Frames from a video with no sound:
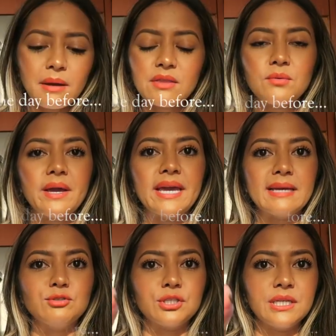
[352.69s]
By the way,
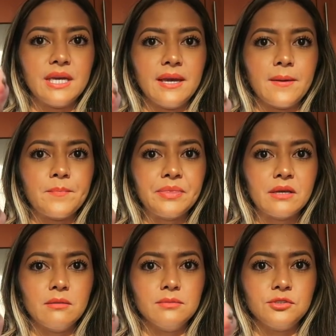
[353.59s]
I'm drinking
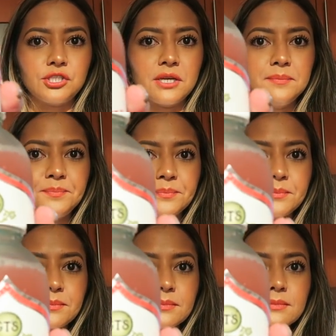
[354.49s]
kombucha
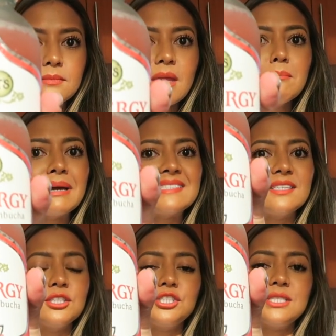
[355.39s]
by
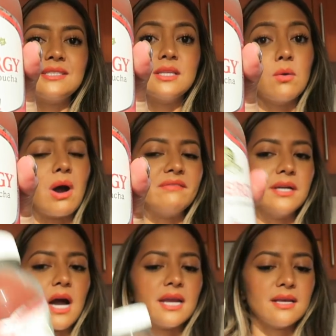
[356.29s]
Synergy. It's the Guava
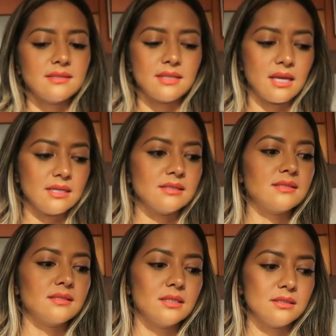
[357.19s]
Goddess and
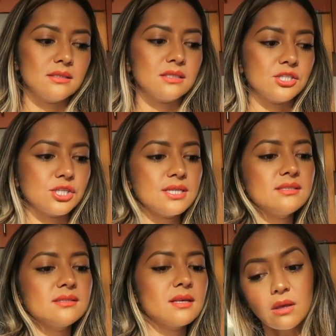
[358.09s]
it's
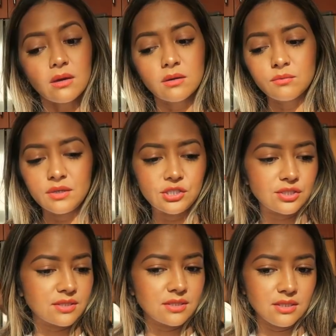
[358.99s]
delicious. We
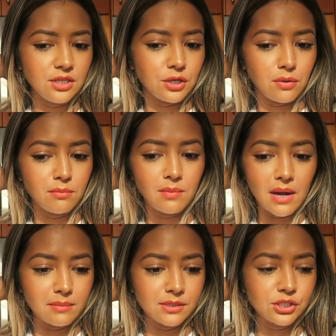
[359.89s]
just, you know,
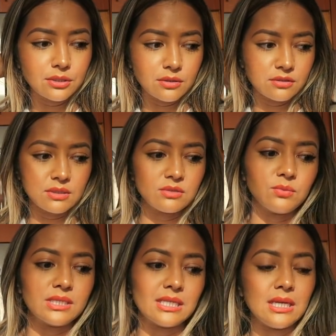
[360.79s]
bought a bunch of groceries,
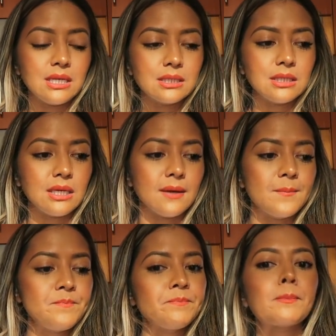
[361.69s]
went to Ely,